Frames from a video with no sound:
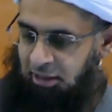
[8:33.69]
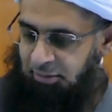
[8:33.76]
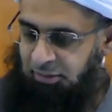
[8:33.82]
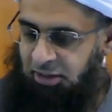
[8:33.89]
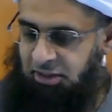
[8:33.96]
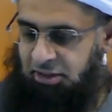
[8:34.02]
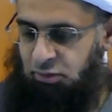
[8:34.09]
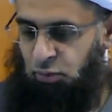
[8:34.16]

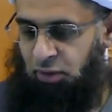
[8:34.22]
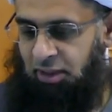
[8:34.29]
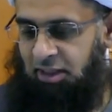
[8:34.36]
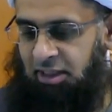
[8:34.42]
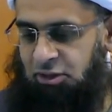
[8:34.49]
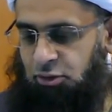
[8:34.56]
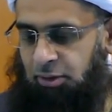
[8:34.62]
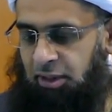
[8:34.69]
Because what
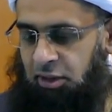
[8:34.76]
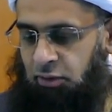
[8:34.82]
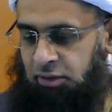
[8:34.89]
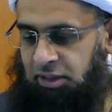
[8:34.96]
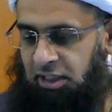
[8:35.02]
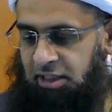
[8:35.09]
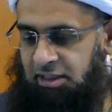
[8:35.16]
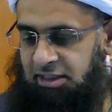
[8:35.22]
Allah subhanahu wa
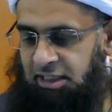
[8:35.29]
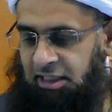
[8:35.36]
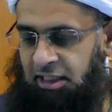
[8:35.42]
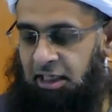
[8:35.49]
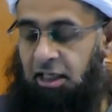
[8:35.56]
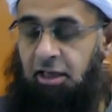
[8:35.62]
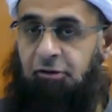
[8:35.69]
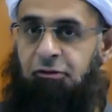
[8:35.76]
ta'ala is saying,
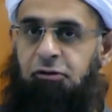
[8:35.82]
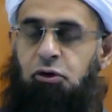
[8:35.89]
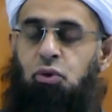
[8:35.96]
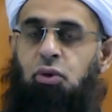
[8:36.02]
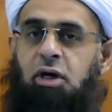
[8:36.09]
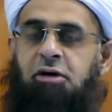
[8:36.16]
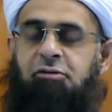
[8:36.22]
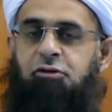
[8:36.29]
that if you
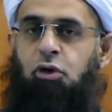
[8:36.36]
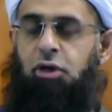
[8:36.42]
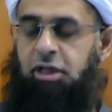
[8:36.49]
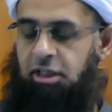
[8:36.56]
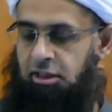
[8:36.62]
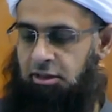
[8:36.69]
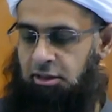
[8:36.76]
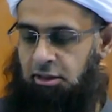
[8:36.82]

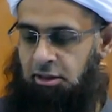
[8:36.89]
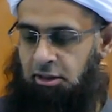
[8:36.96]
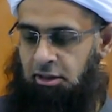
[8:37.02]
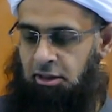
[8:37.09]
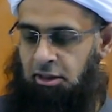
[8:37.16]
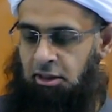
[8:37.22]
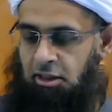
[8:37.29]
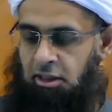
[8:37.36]
avoid
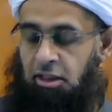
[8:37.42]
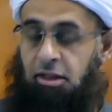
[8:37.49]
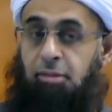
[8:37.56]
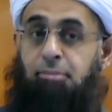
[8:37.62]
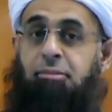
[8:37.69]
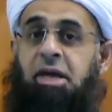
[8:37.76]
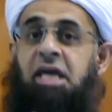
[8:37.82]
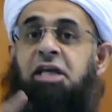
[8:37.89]
the
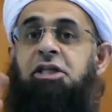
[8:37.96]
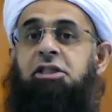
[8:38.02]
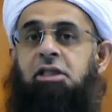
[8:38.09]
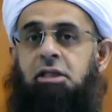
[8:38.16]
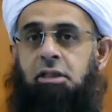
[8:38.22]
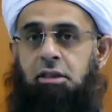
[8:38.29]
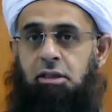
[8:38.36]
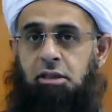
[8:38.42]

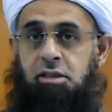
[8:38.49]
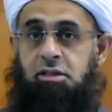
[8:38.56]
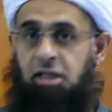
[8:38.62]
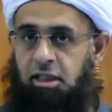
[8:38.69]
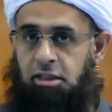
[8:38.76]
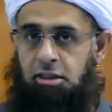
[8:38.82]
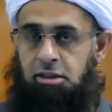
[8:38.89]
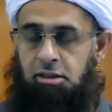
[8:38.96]
major
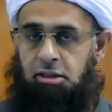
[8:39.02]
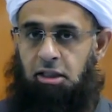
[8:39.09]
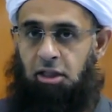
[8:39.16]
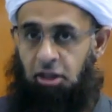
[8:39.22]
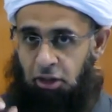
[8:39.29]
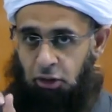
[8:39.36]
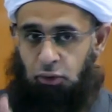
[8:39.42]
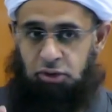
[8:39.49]
sins,
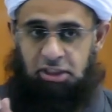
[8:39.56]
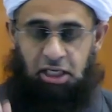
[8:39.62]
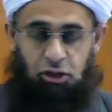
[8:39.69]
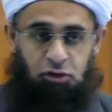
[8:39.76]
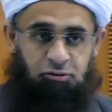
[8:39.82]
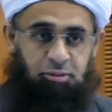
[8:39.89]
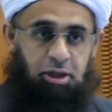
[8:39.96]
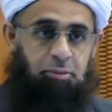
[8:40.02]
those that
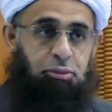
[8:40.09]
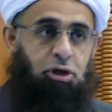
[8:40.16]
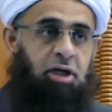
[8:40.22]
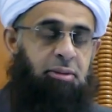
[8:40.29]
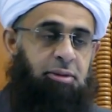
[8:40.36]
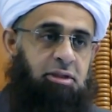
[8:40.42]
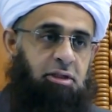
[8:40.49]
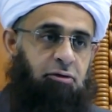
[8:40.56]
you've been
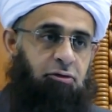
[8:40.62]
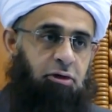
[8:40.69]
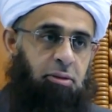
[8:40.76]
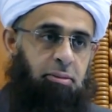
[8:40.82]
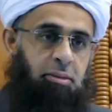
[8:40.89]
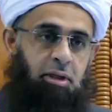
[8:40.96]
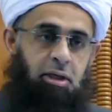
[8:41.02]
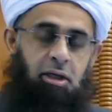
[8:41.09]
prohibited
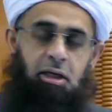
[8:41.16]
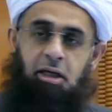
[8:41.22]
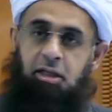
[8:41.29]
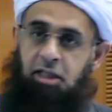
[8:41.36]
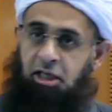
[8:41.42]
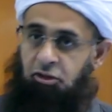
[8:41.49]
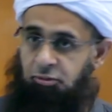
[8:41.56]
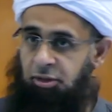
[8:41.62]
from,
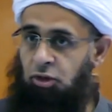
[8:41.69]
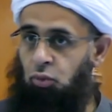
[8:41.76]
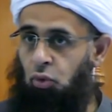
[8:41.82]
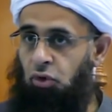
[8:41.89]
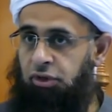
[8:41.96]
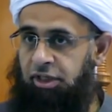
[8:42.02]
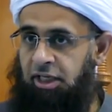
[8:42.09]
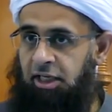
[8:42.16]
that you've been
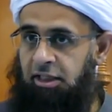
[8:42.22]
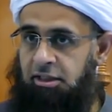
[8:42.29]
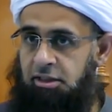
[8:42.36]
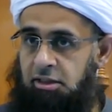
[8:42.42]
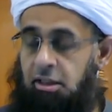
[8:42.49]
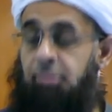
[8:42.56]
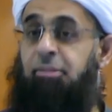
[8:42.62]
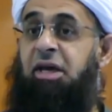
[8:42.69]
warned
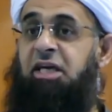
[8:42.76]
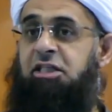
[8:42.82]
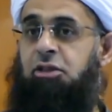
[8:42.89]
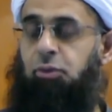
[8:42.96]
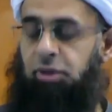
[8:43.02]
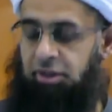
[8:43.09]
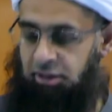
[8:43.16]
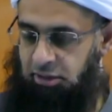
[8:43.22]
against, the major
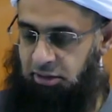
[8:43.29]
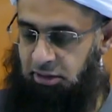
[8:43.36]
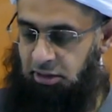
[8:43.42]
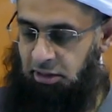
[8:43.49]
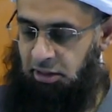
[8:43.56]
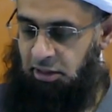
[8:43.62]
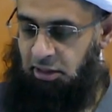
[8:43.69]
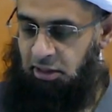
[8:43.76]
ones,
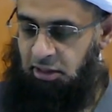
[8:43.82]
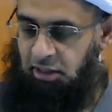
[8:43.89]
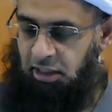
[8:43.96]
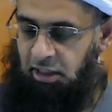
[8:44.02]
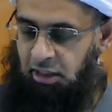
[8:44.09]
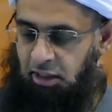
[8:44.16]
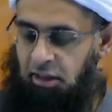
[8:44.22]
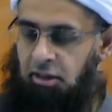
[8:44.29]

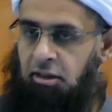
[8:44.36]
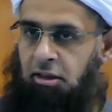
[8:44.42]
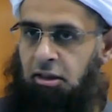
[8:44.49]
then